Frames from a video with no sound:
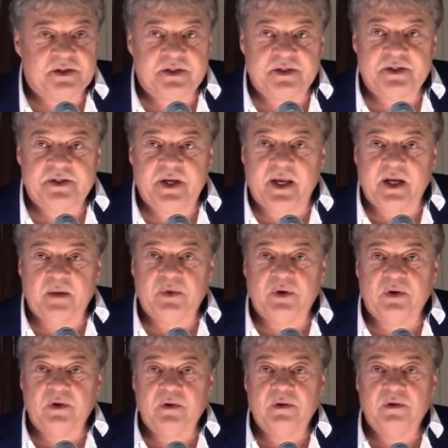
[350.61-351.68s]

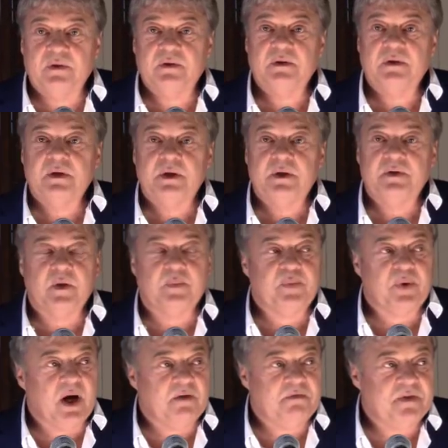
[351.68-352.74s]
sustainable to
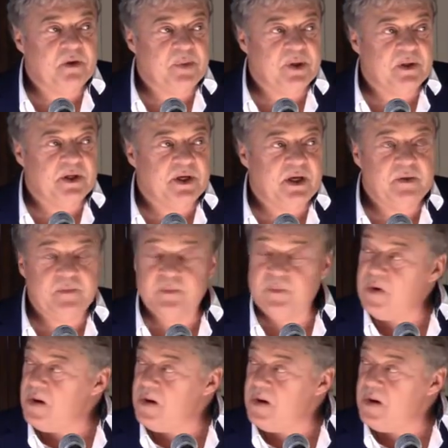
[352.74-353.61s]
profitability.